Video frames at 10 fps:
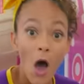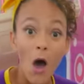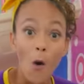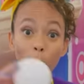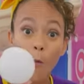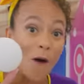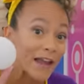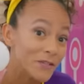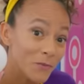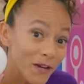a
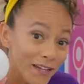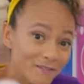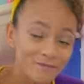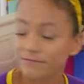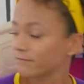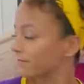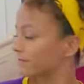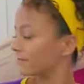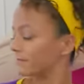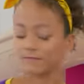white one,
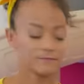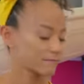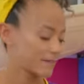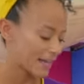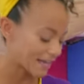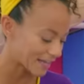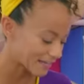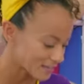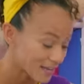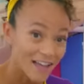
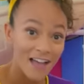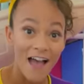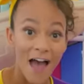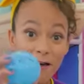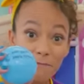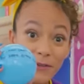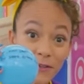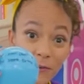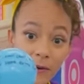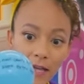and a
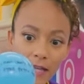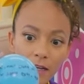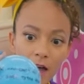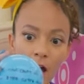blue one.